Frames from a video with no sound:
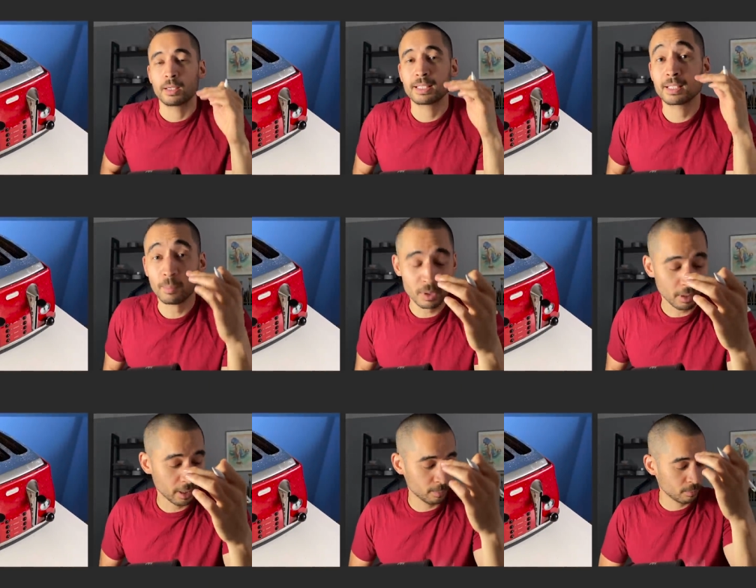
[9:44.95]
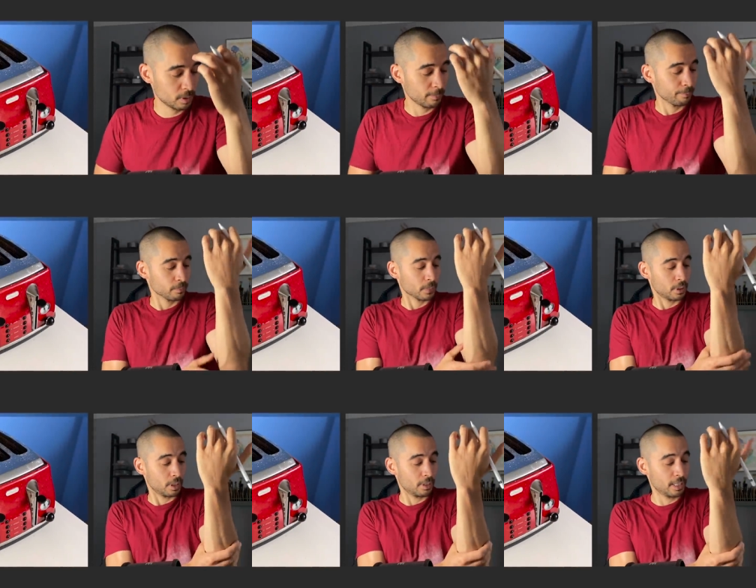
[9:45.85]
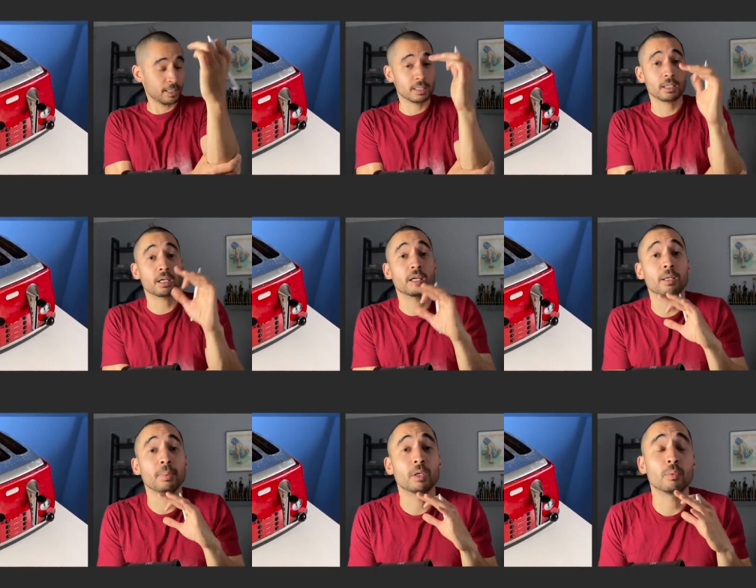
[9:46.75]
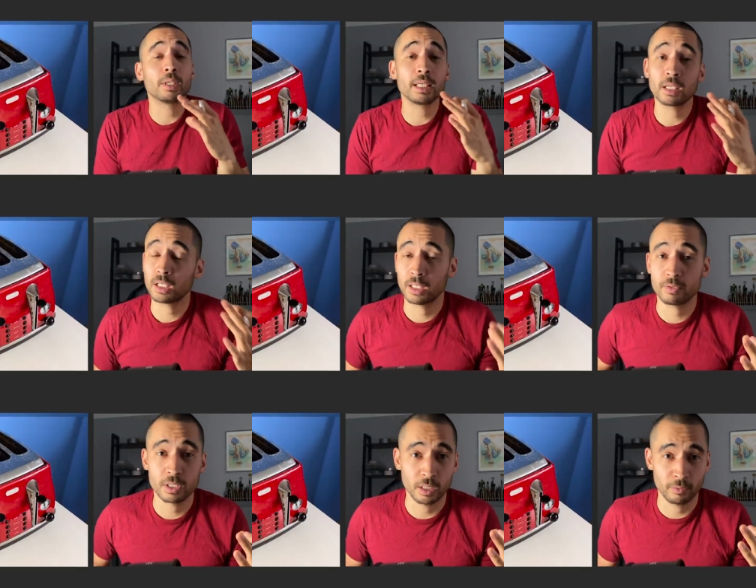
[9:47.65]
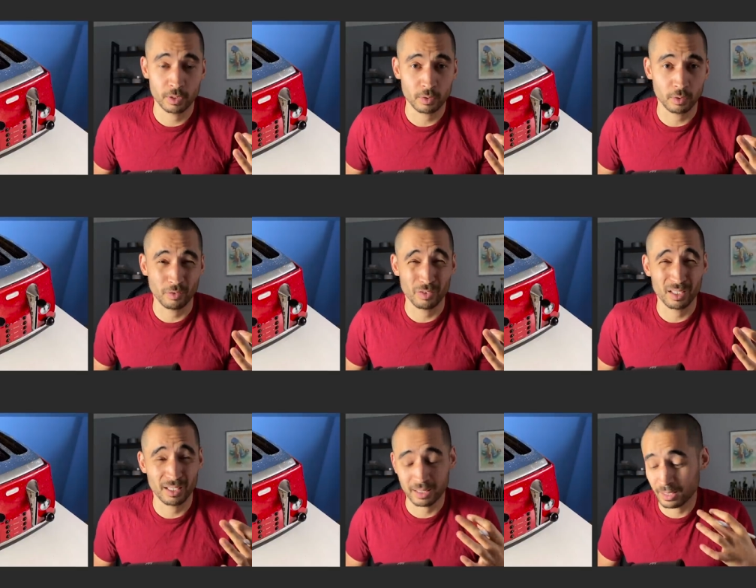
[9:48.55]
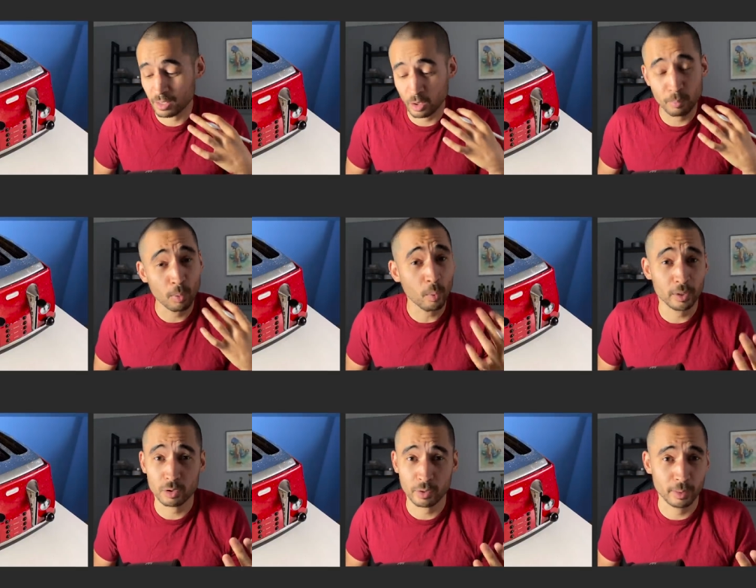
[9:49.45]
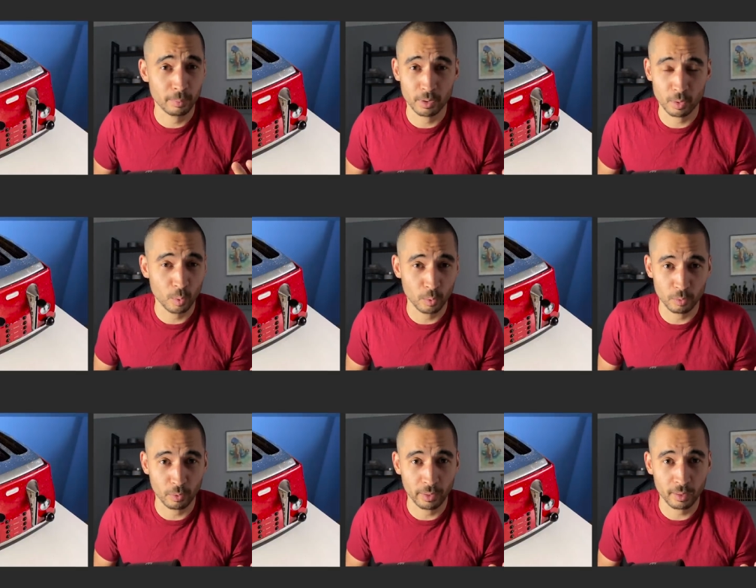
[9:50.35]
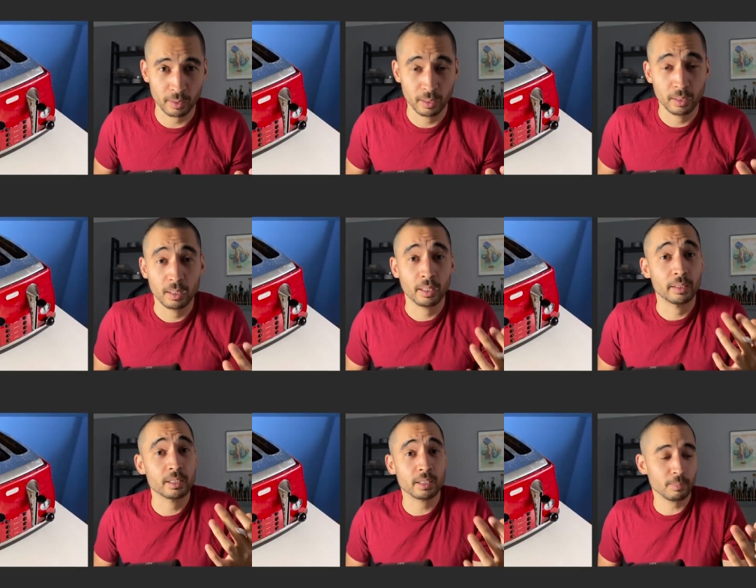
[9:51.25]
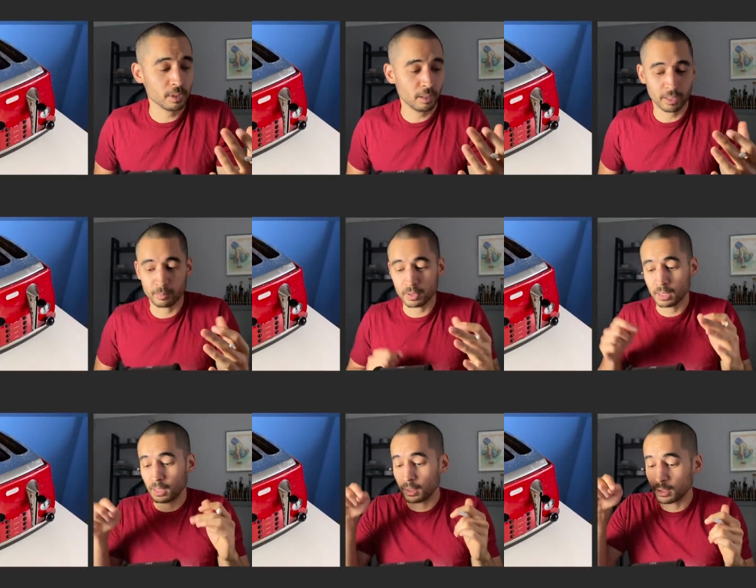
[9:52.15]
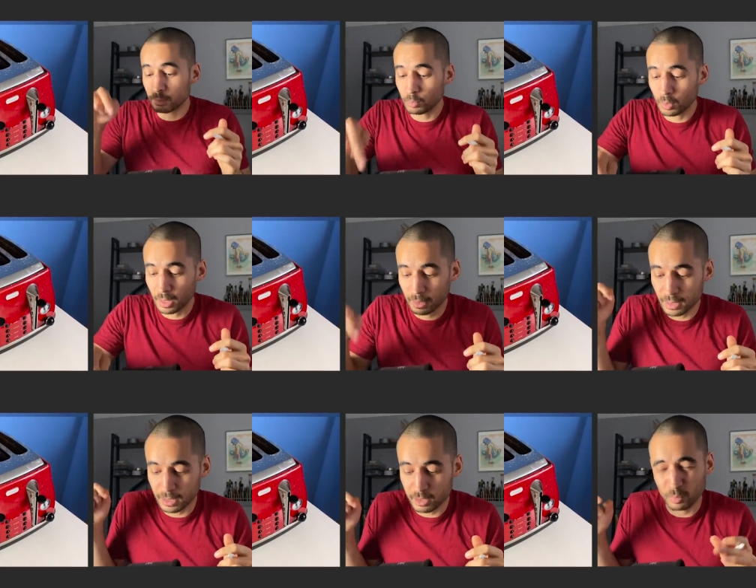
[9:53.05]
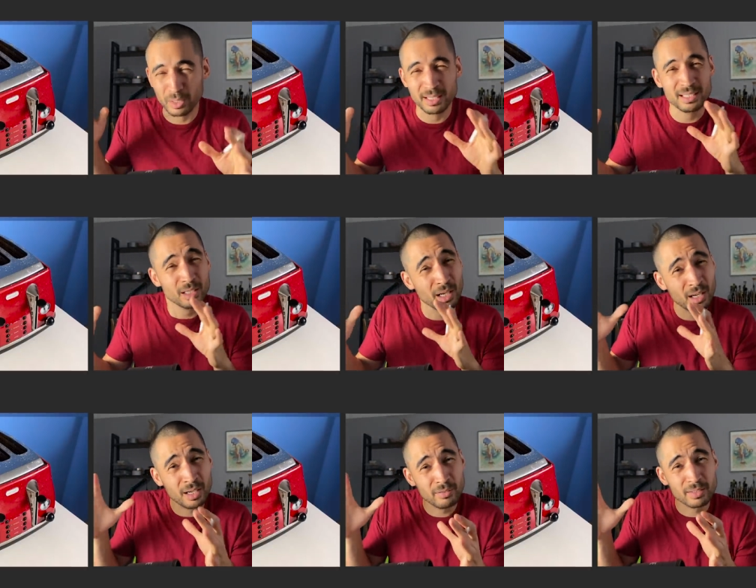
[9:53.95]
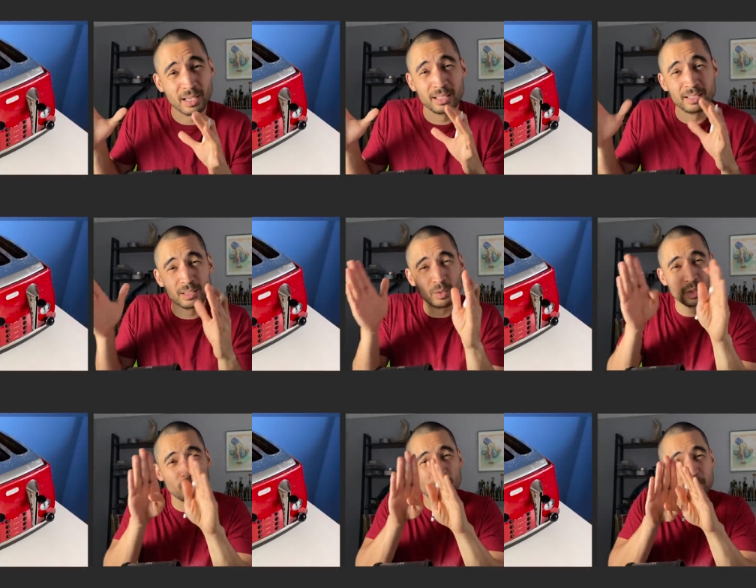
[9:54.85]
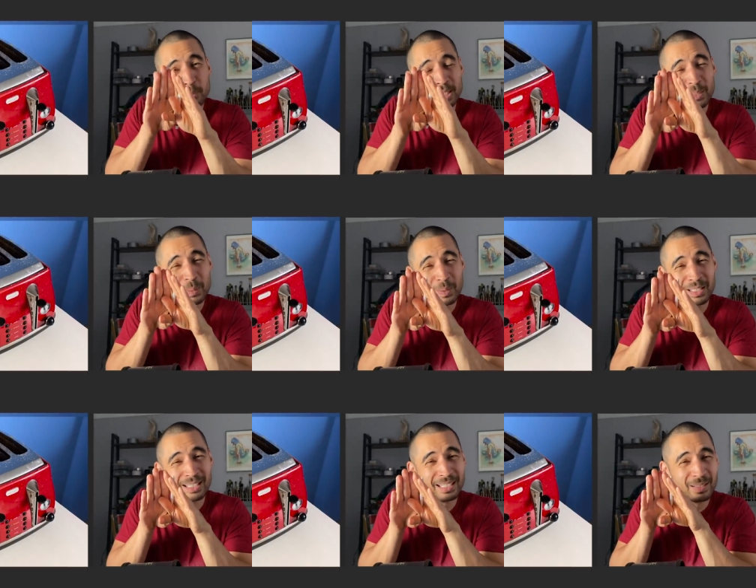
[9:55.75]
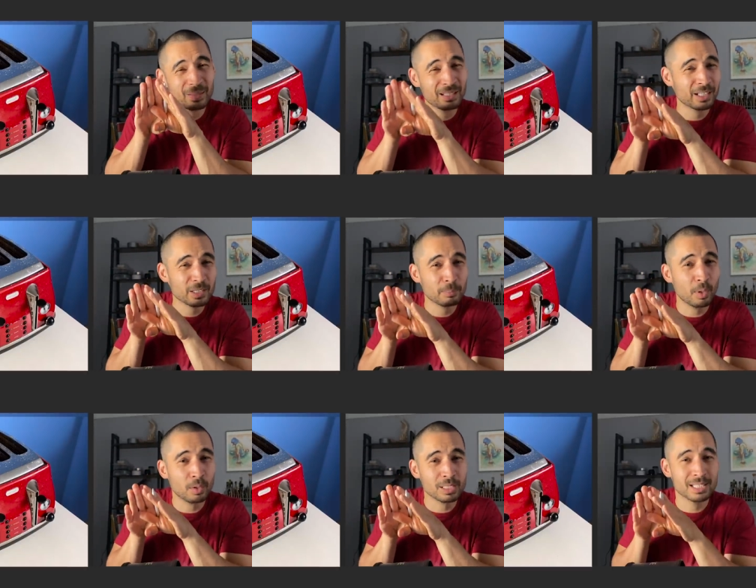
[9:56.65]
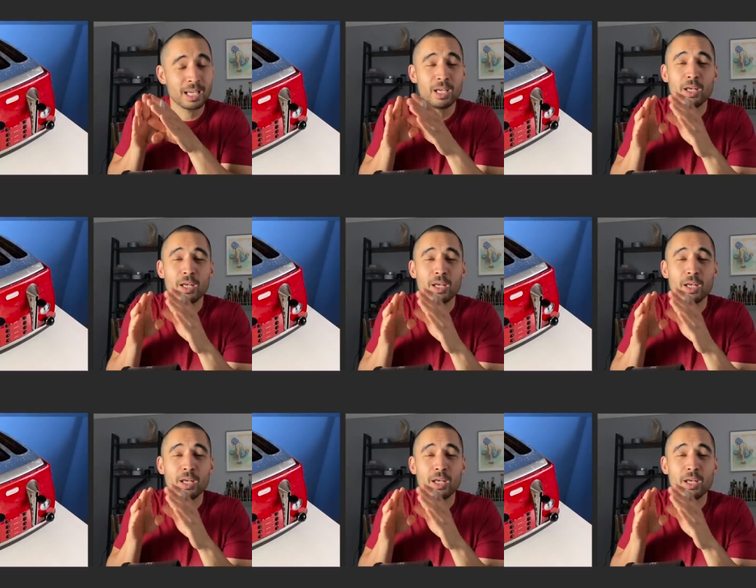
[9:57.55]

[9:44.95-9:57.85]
sometimes there's going to be a really curved surface on the figure and there's no point trying to put a corner on it. And sometimes it's more like this where it's curved and it's not crispy corner like on a nice box,